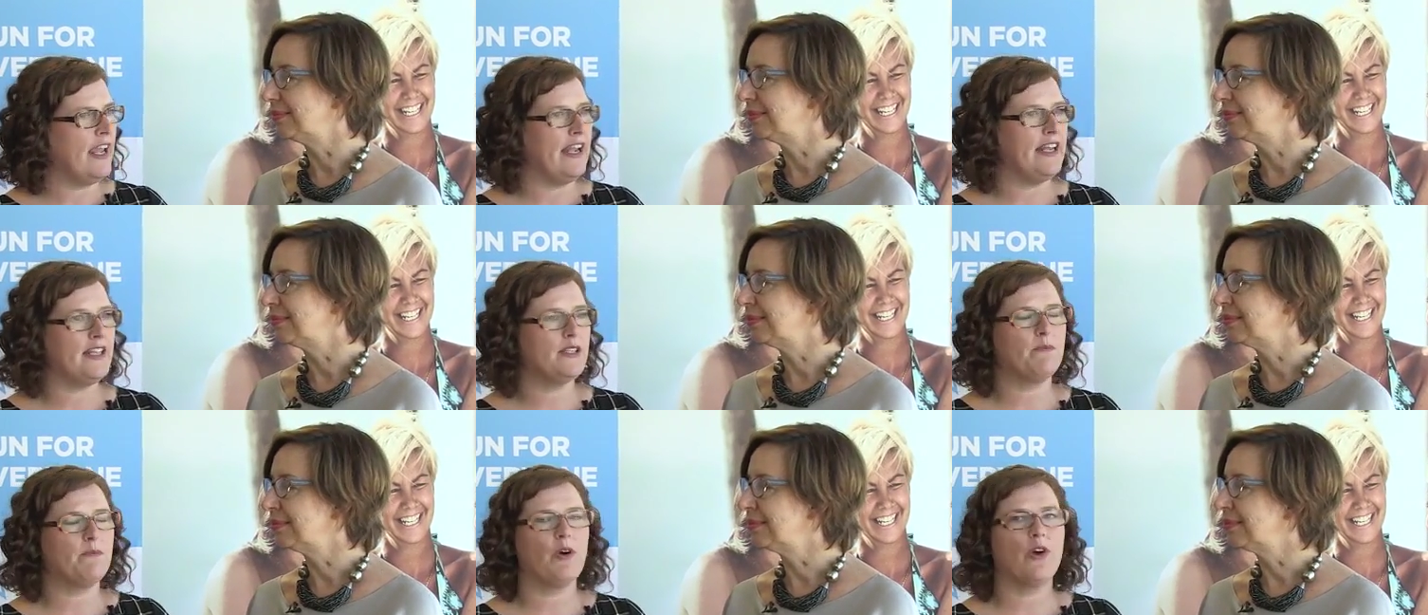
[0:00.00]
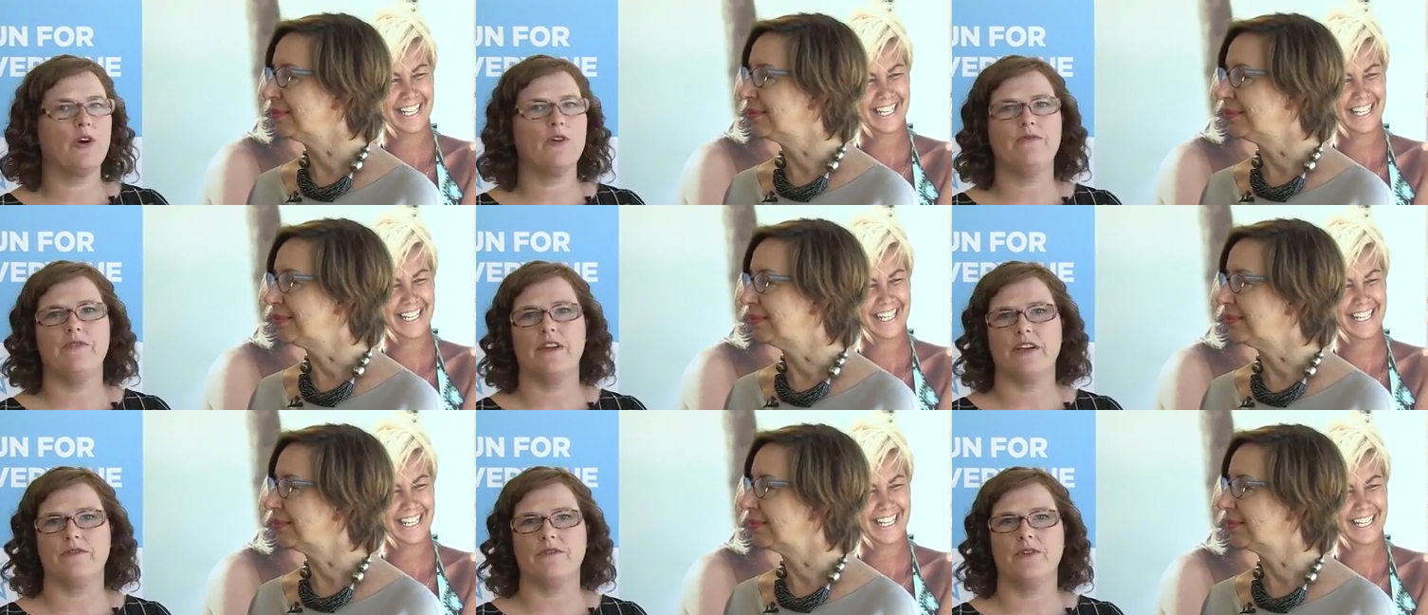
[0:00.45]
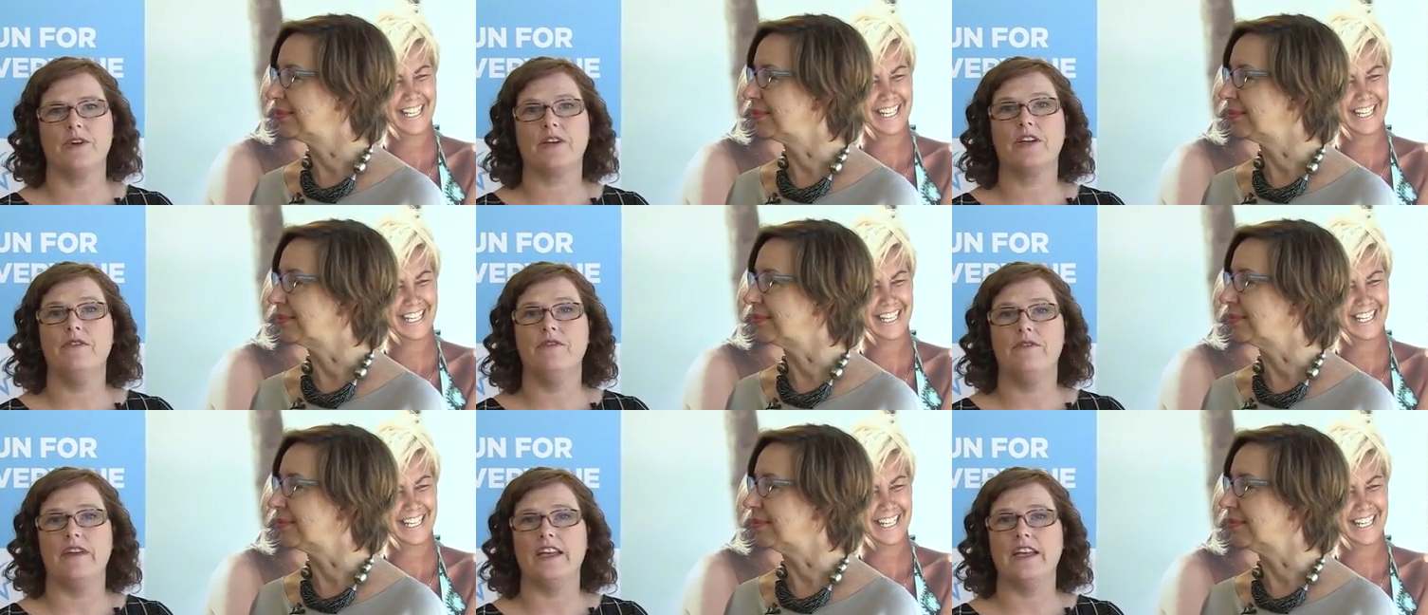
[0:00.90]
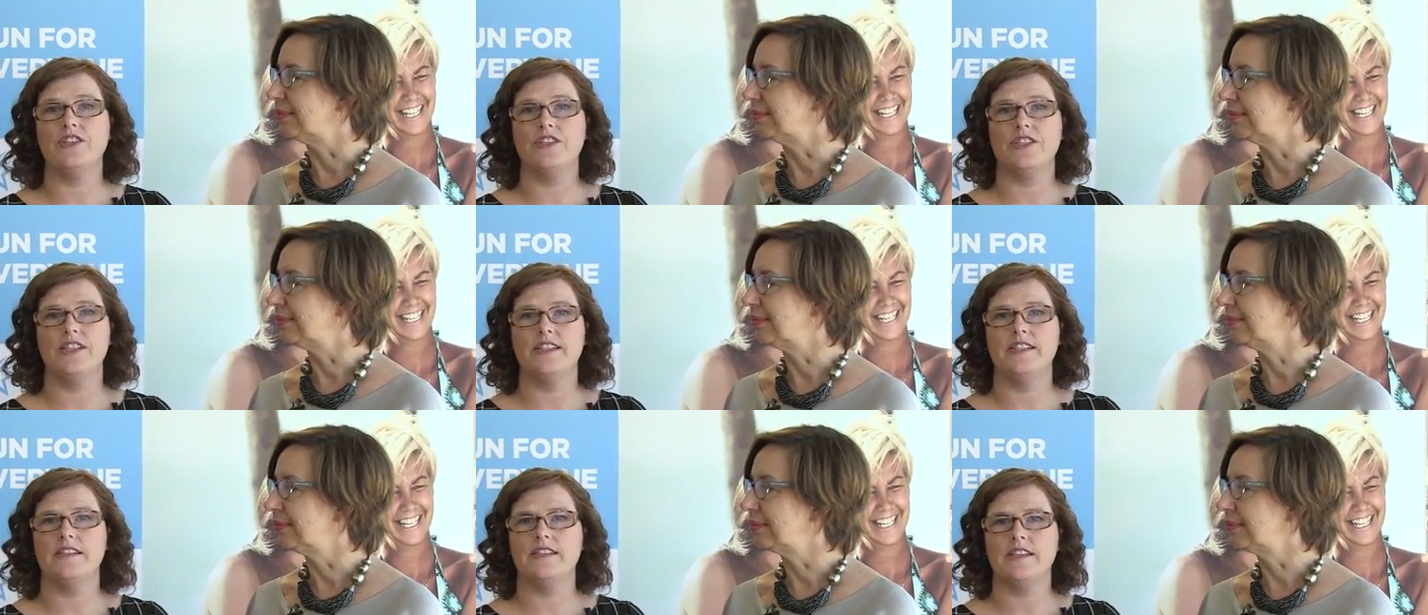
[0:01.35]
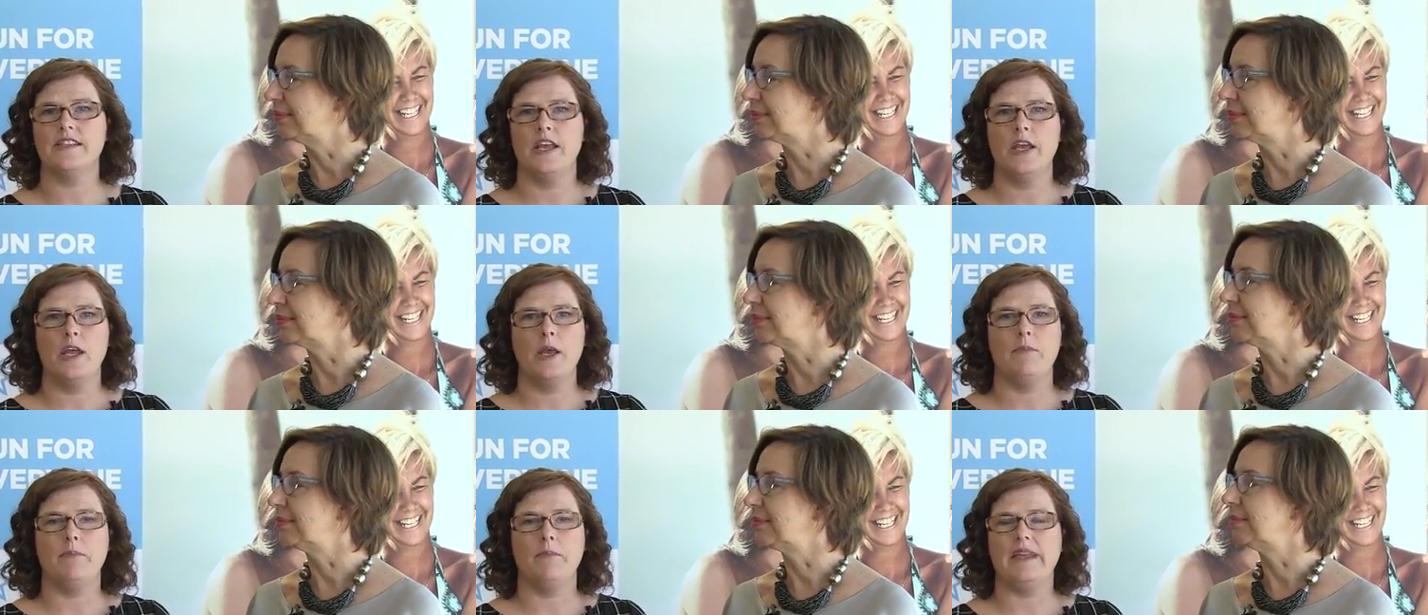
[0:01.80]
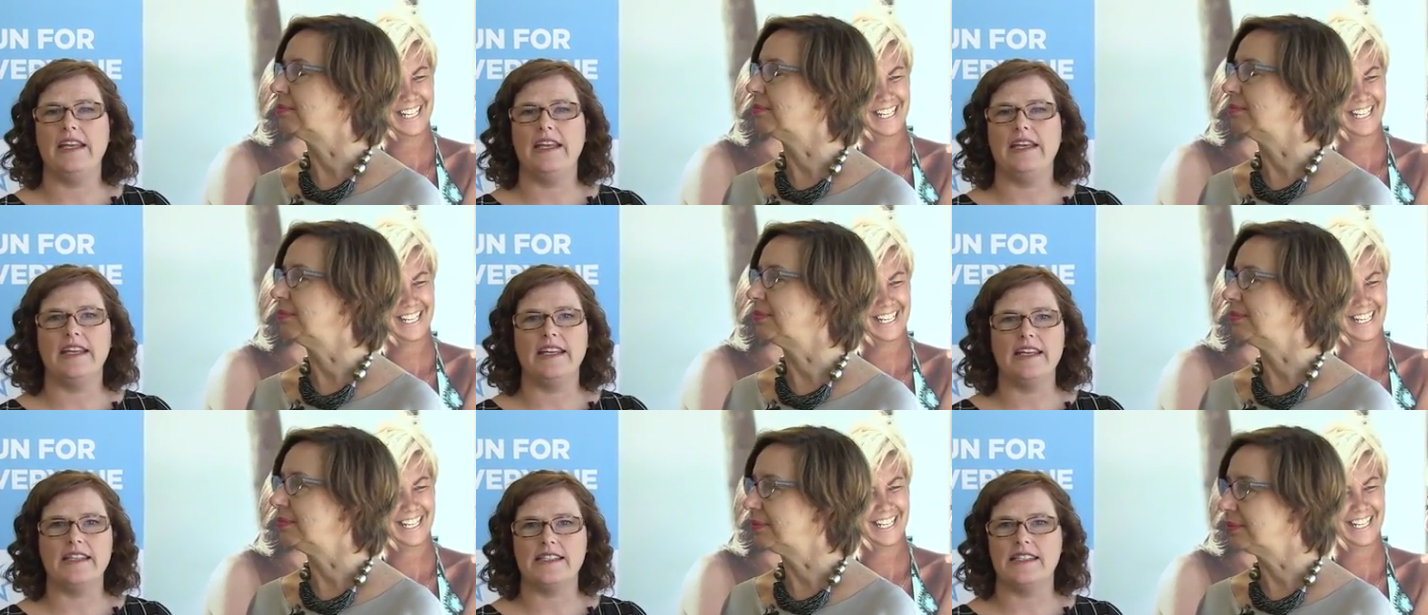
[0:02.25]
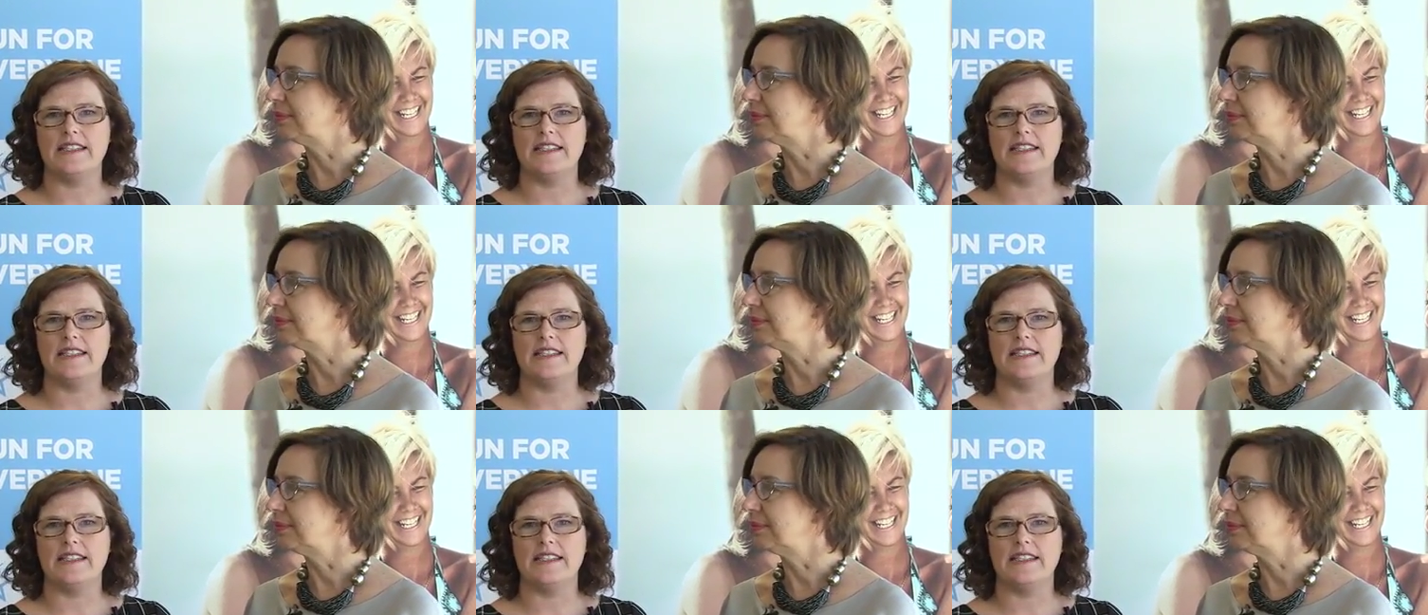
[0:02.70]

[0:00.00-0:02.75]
Speaker 1: It's perfect for conventions, meetings,